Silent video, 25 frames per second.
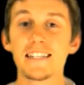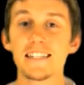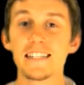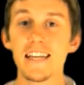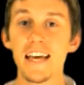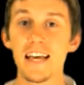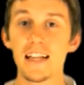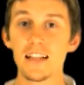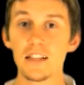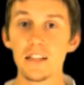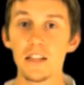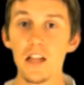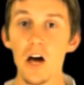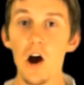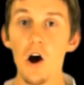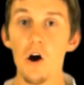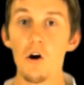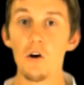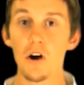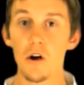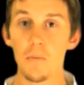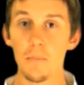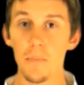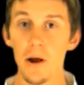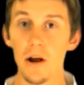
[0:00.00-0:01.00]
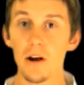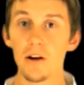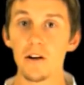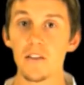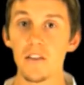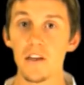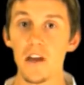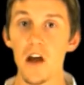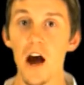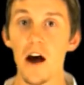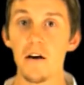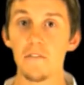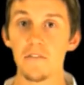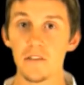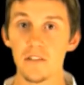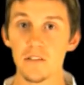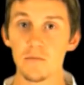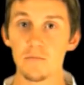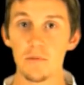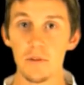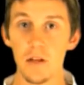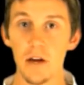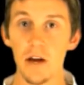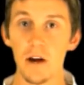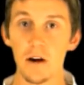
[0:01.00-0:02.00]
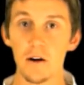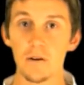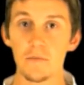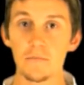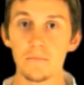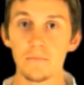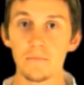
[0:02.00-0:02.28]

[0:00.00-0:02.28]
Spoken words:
stay low compared to the offensive player.